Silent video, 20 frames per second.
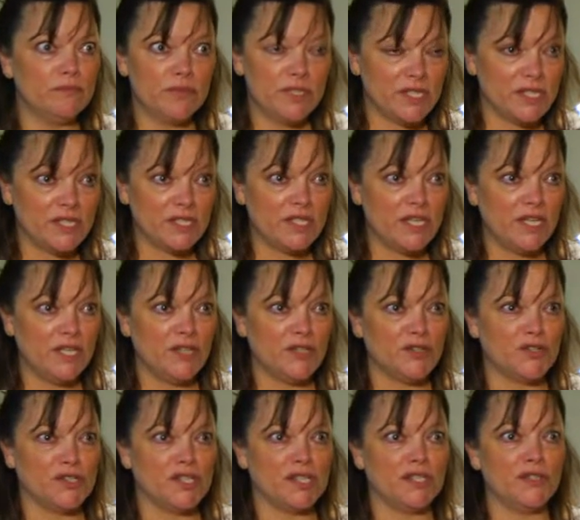16
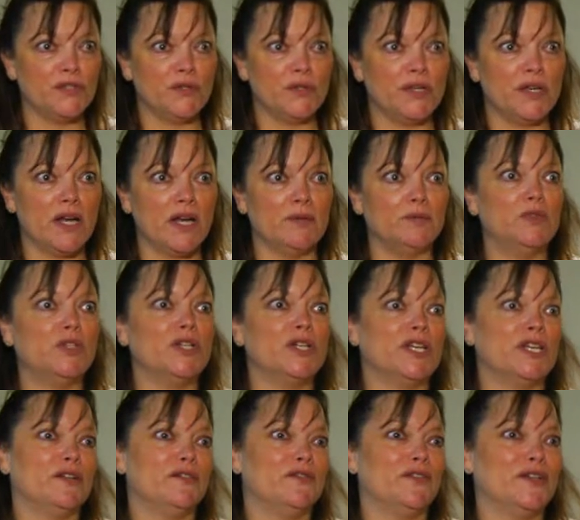years into it, I'm
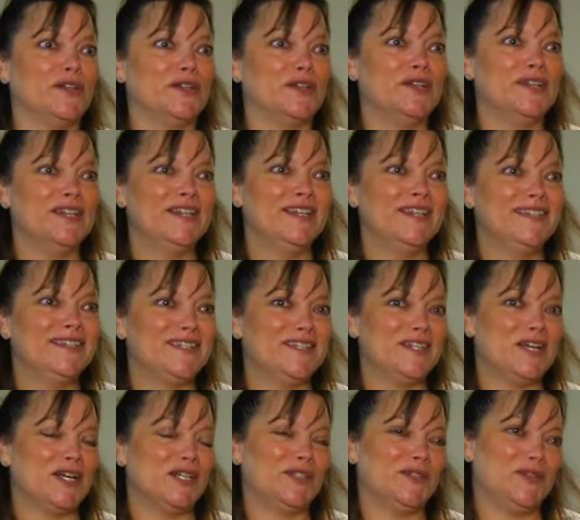looking to
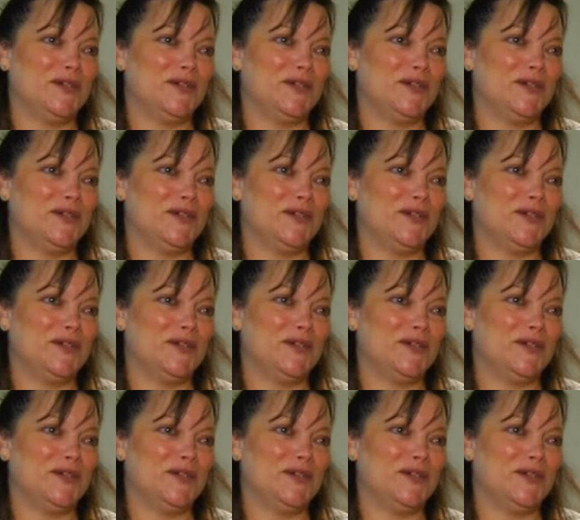talk